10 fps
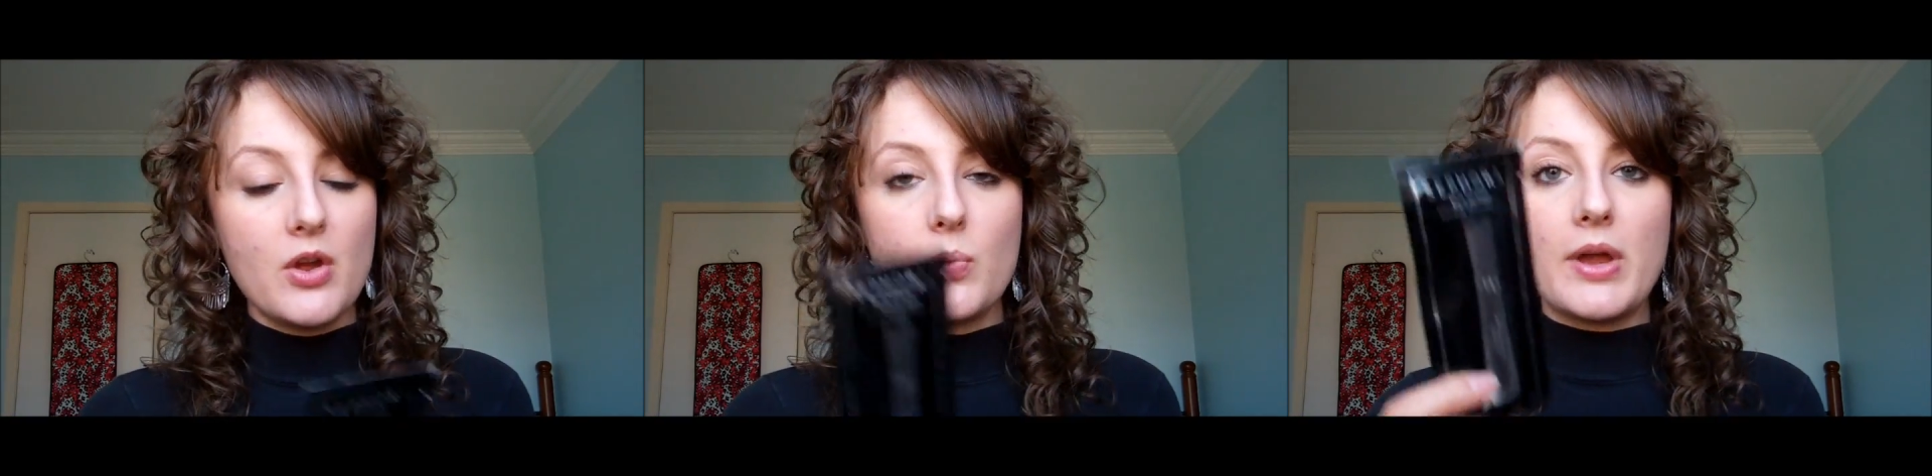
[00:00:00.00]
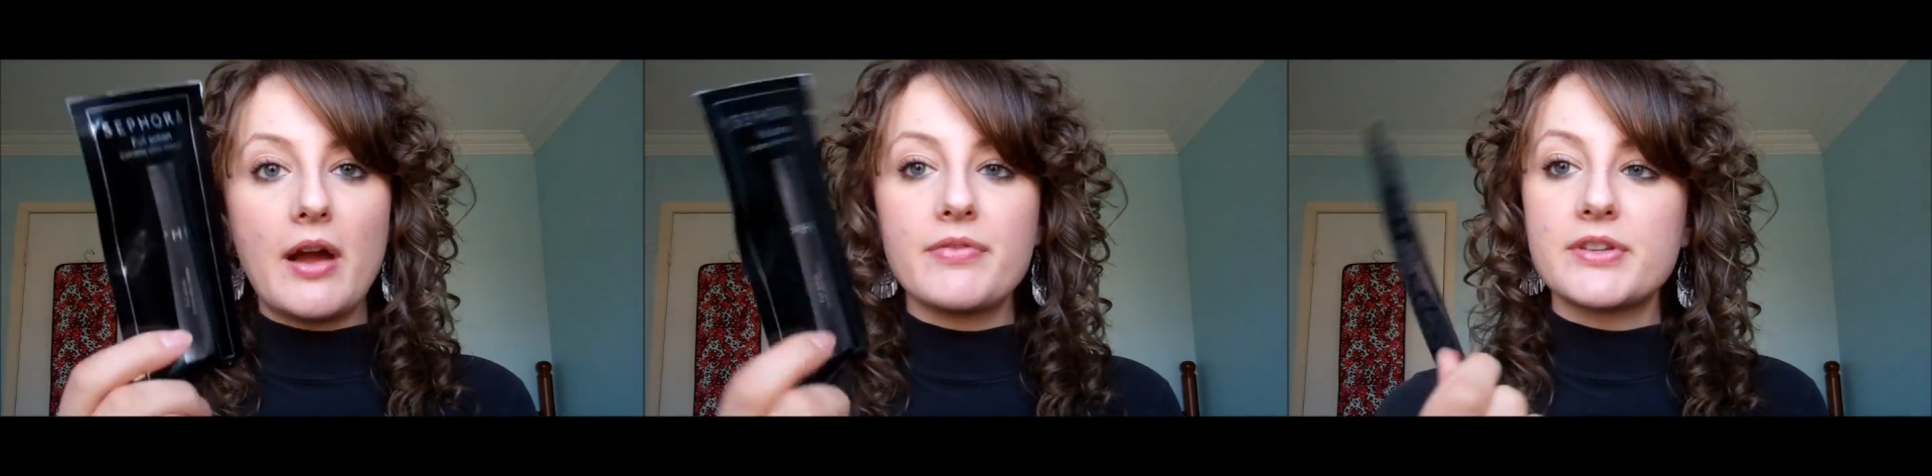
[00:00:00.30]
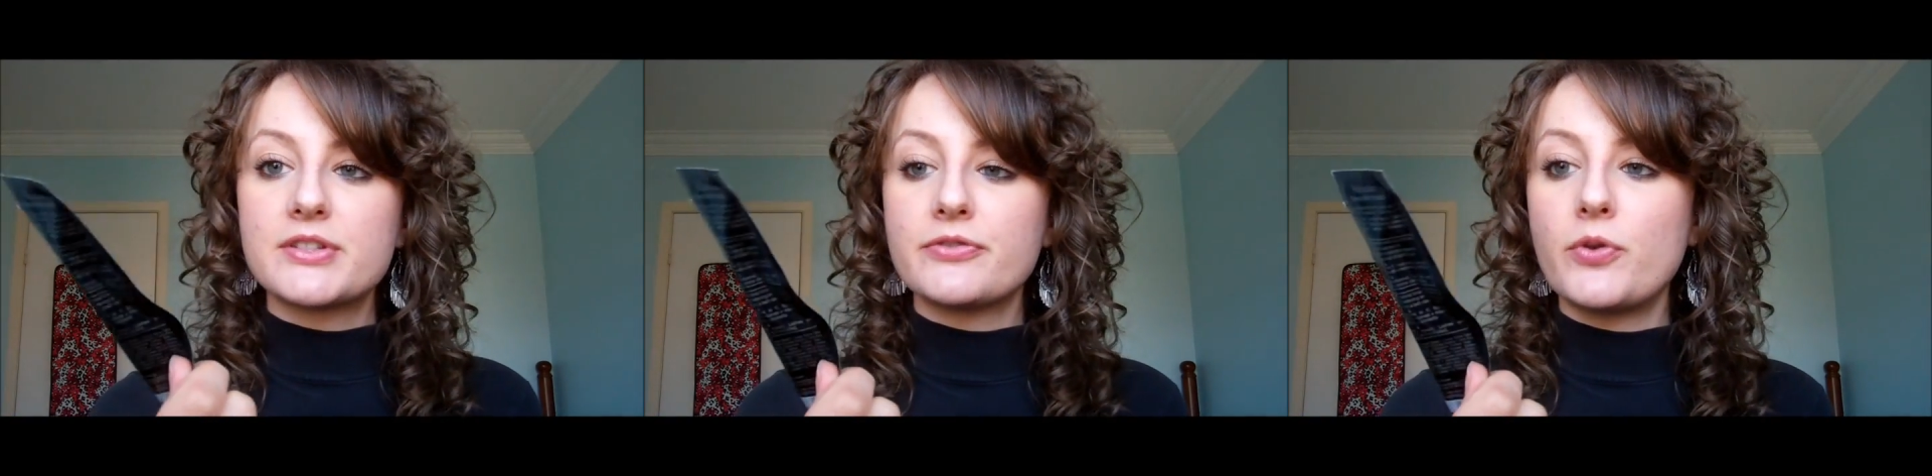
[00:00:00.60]
We have
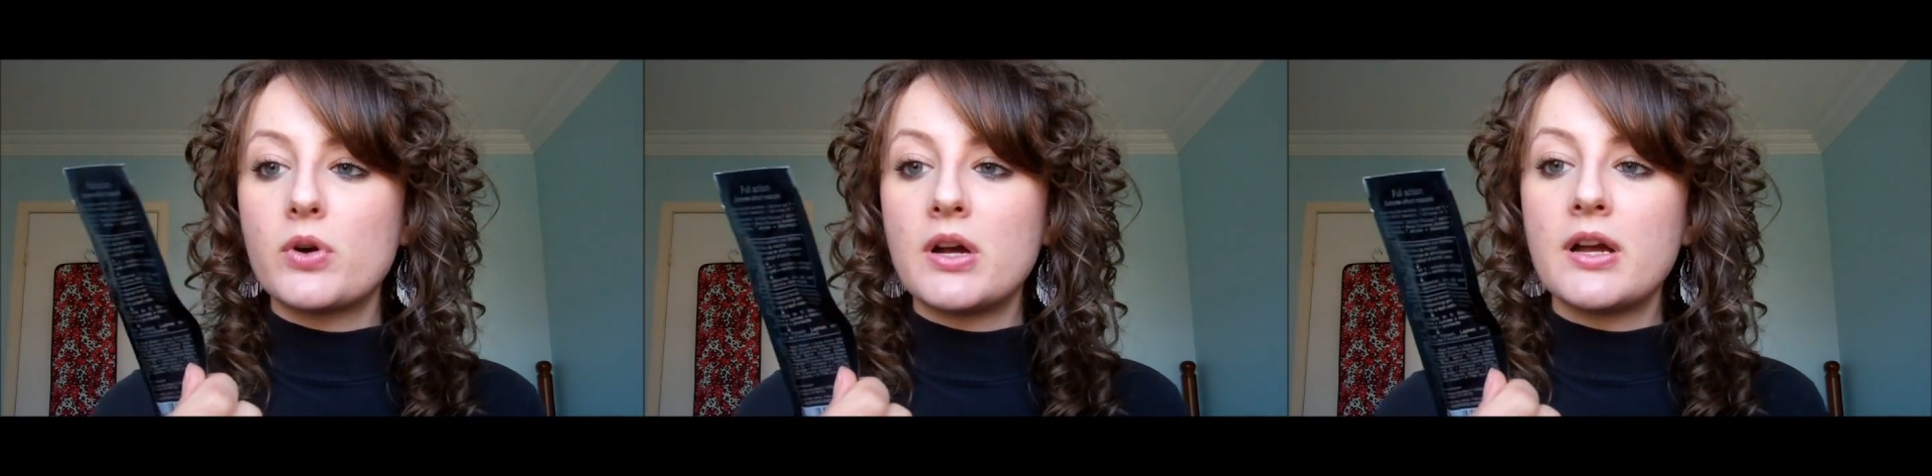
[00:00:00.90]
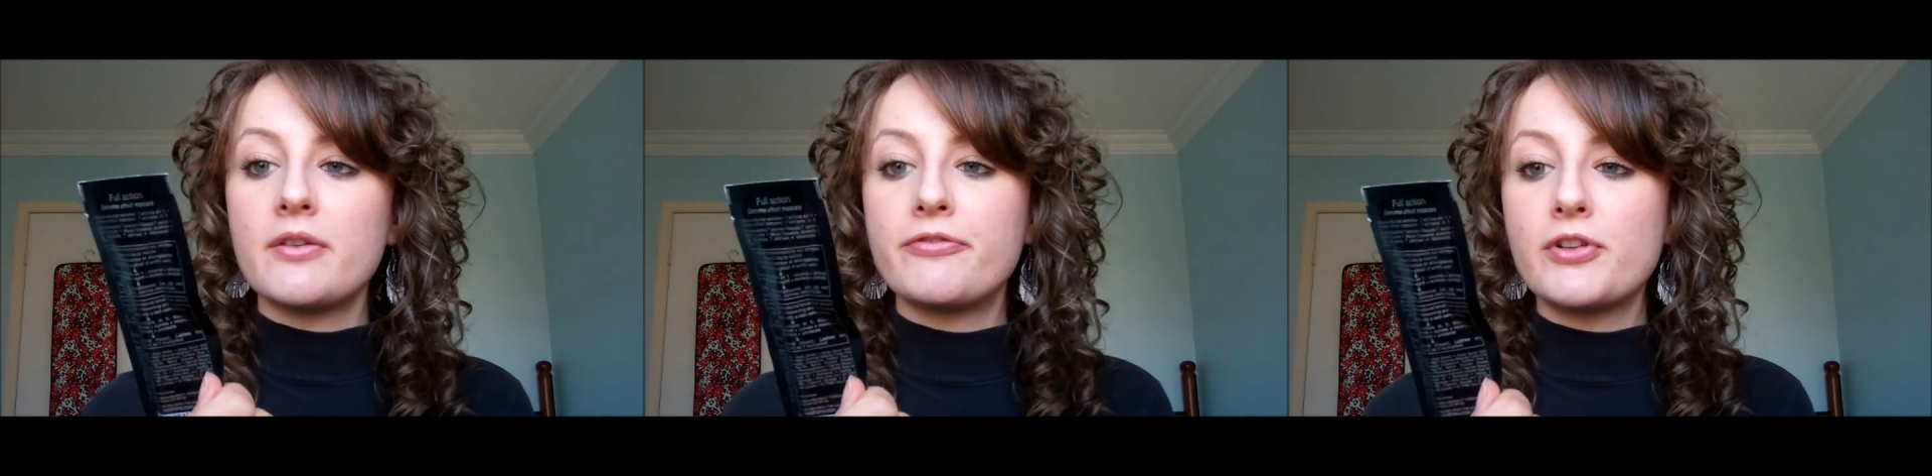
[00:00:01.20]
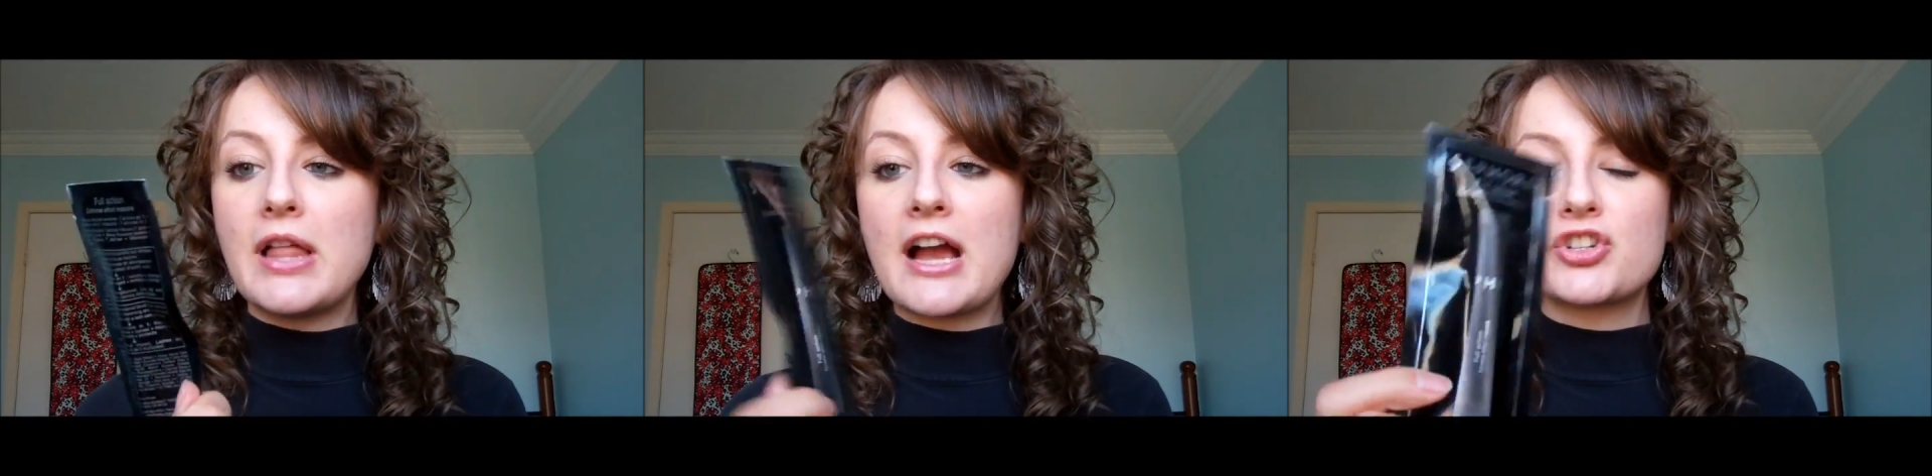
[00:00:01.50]
the Sephora
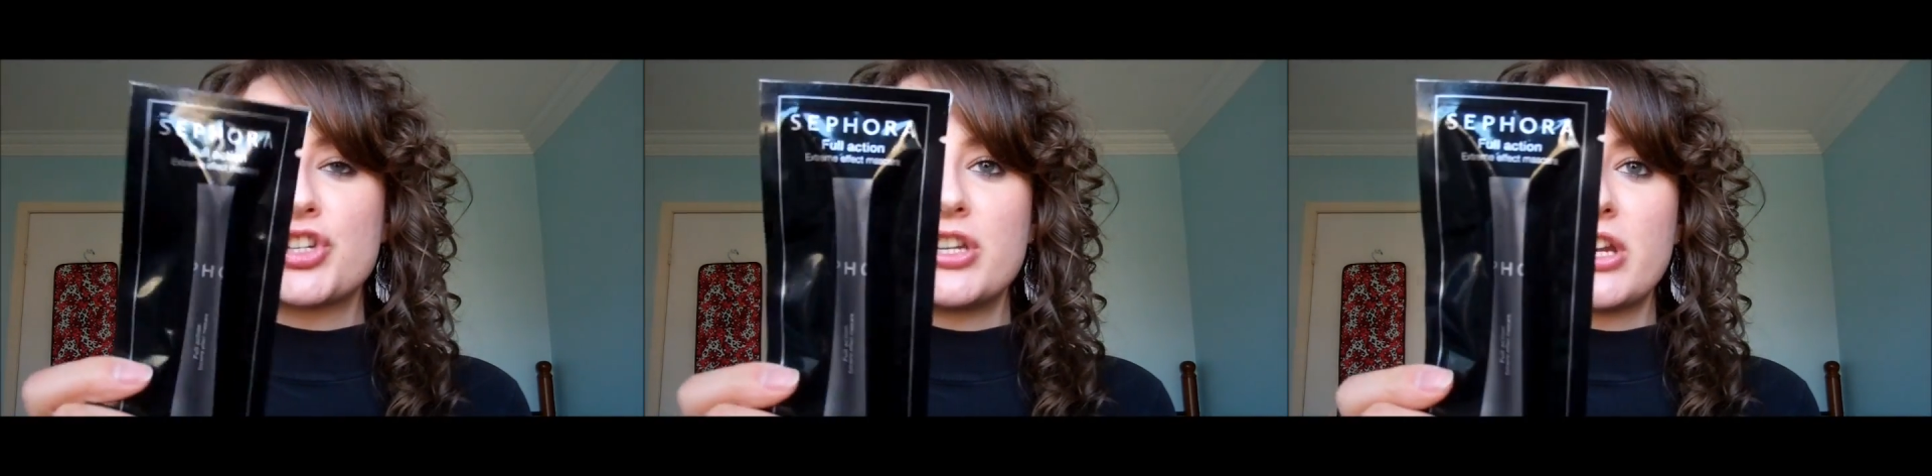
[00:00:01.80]
Full Action